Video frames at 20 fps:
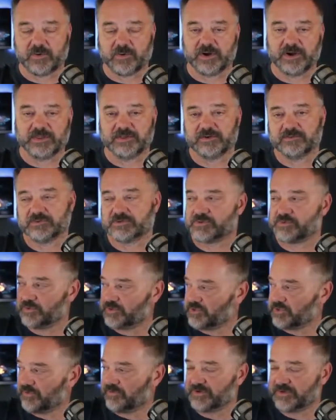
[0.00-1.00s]
and then we'll switch
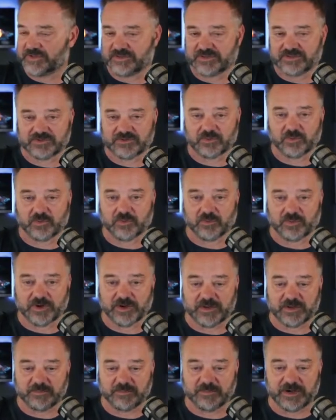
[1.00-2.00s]
over to the solar one in
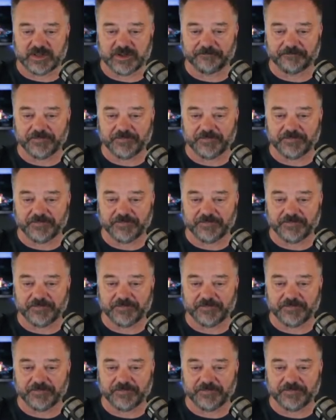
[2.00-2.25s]
a minute.